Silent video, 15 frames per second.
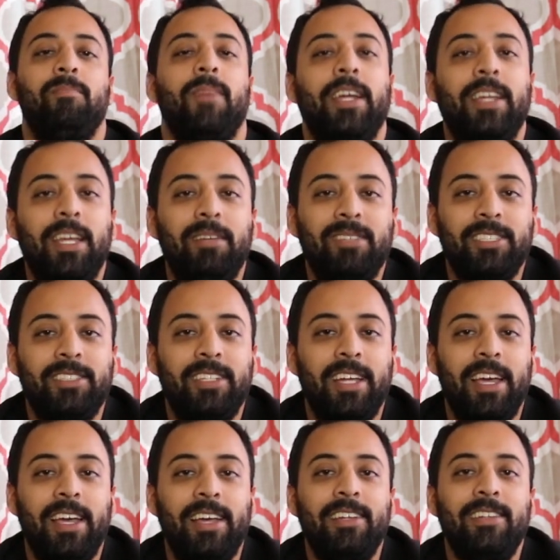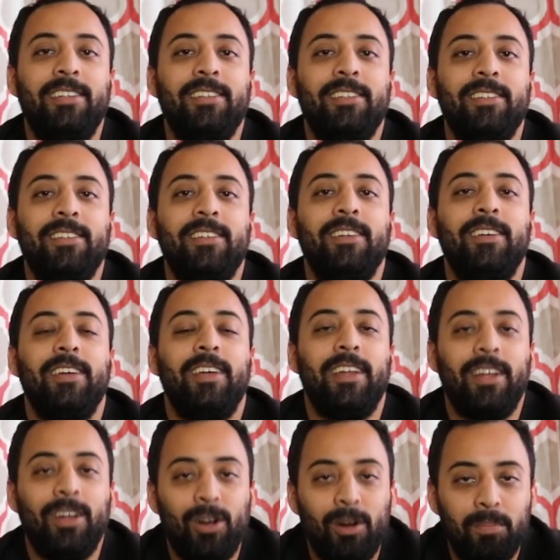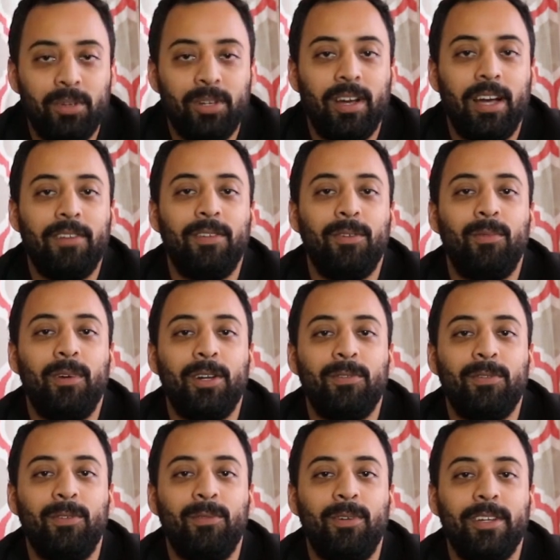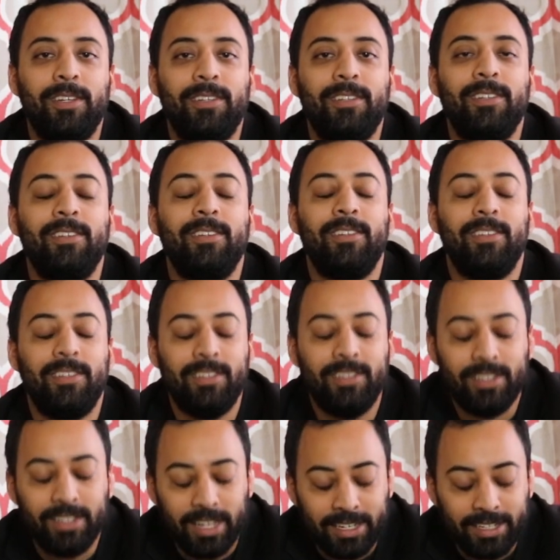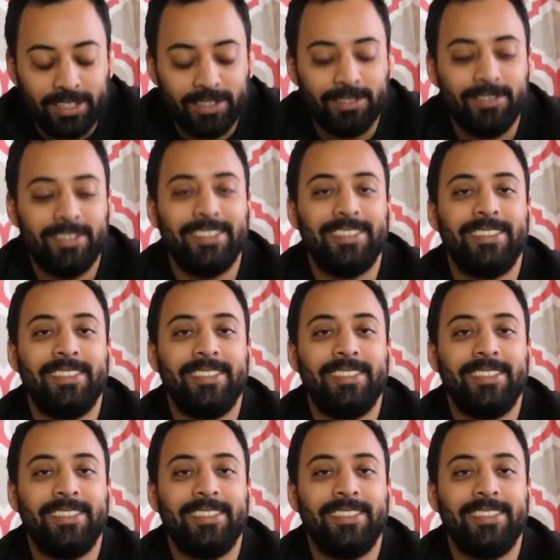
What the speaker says: My name is Dan, and I hope you have a wonderful one. Thank you.